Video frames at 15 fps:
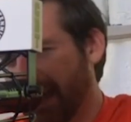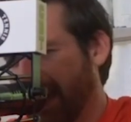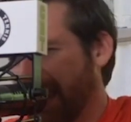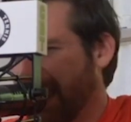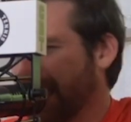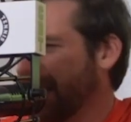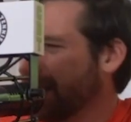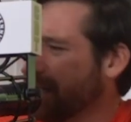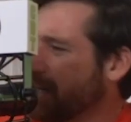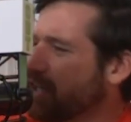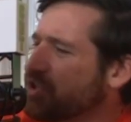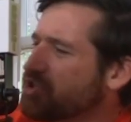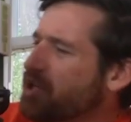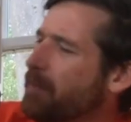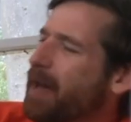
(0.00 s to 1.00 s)
And
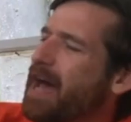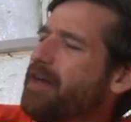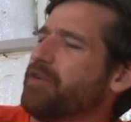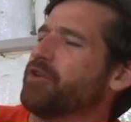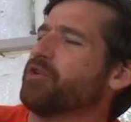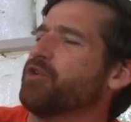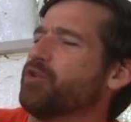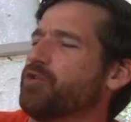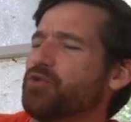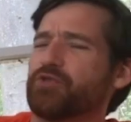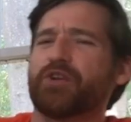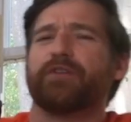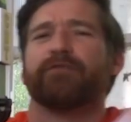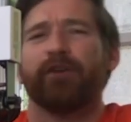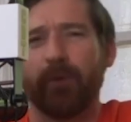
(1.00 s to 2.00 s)
some other
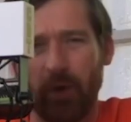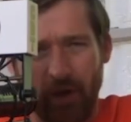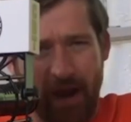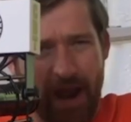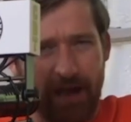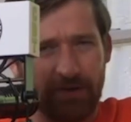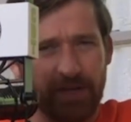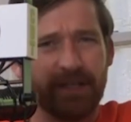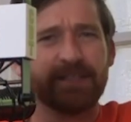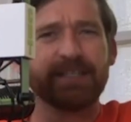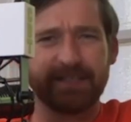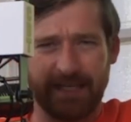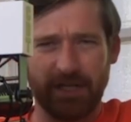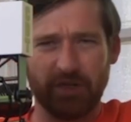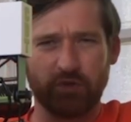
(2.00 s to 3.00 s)
news from around
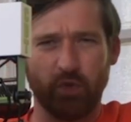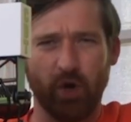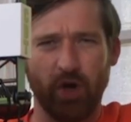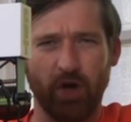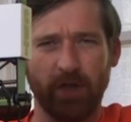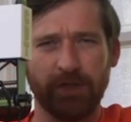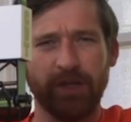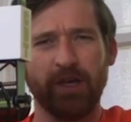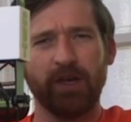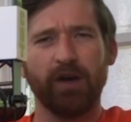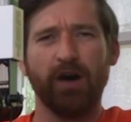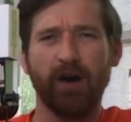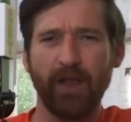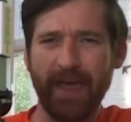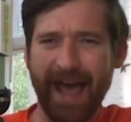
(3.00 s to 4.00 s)
the tennis world.
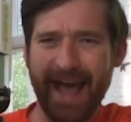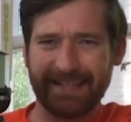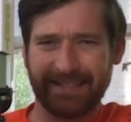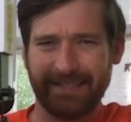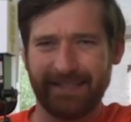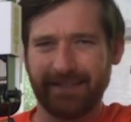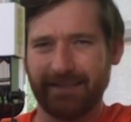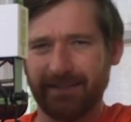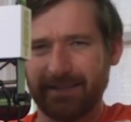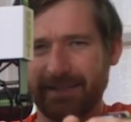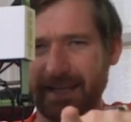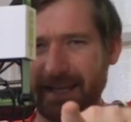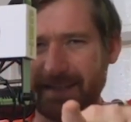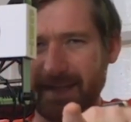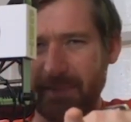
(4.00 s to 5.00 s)
All that on
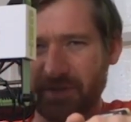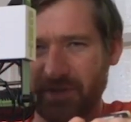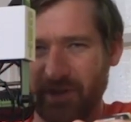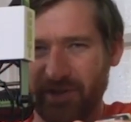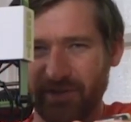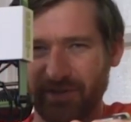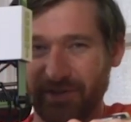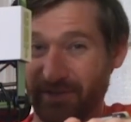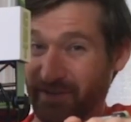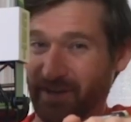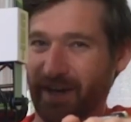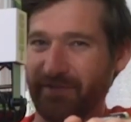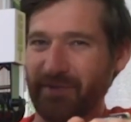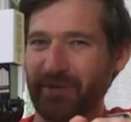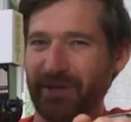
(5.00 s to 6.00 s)
today's episode of
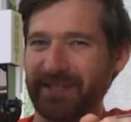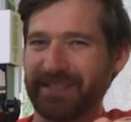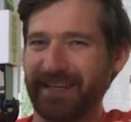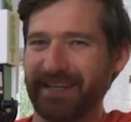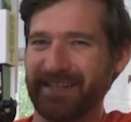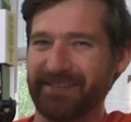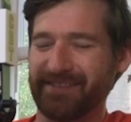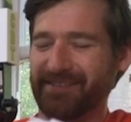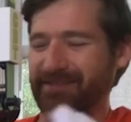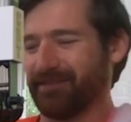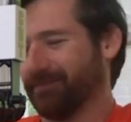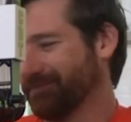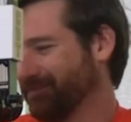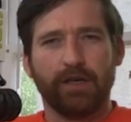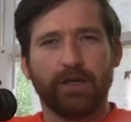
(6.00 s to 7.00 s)
Coffee Break Tennis.
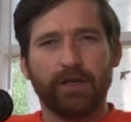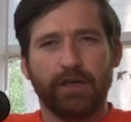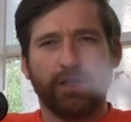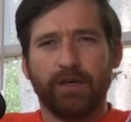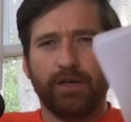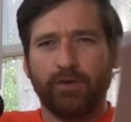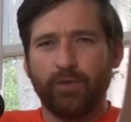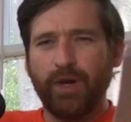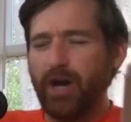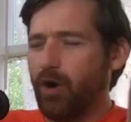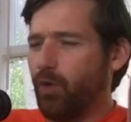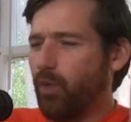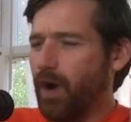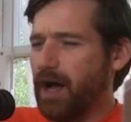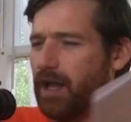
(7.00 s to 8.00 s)
We
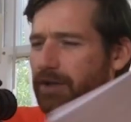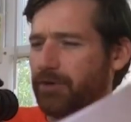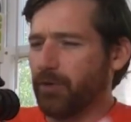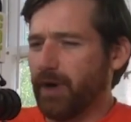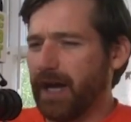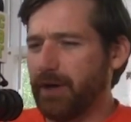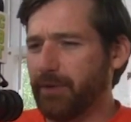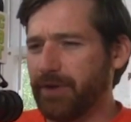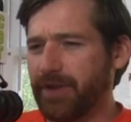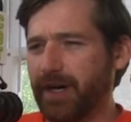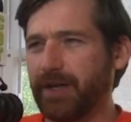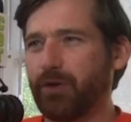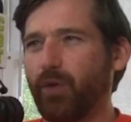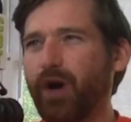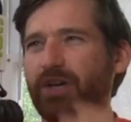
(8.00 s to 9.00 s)
are well underway with
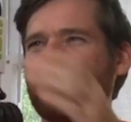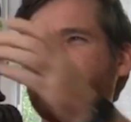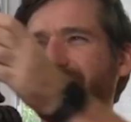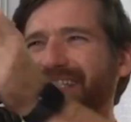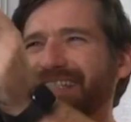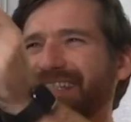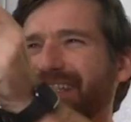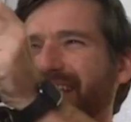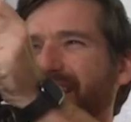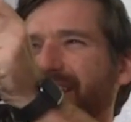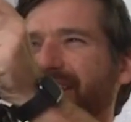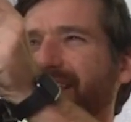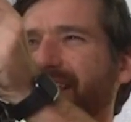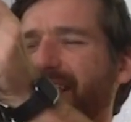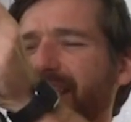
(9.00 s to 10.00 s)
the Washington,
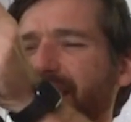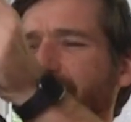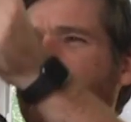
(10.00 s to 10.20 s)
D.C.